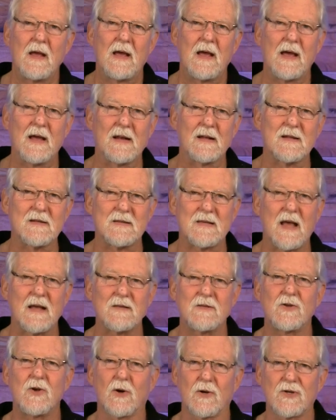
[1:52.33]
and it
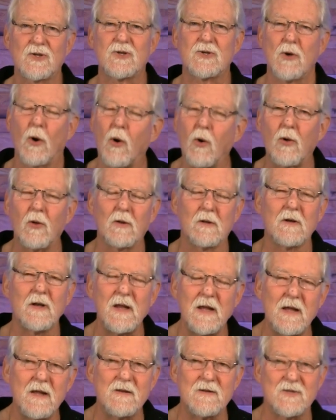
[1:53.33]
says, "Your soul
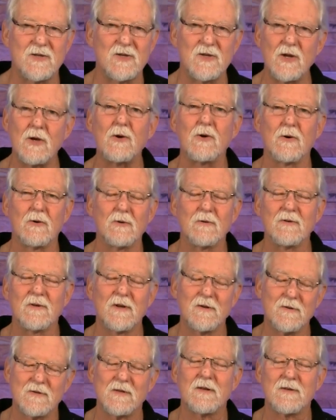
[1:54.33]
needs dew."
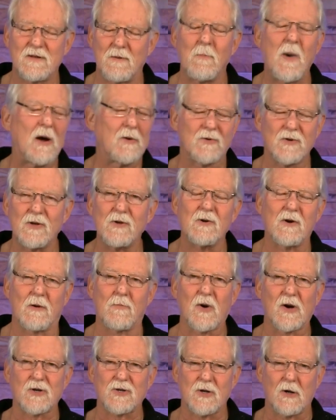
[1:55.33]
It's a Mountain Dew
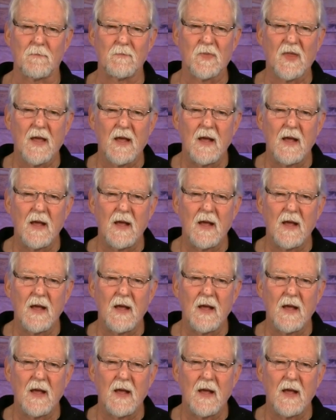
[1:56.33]
commercial.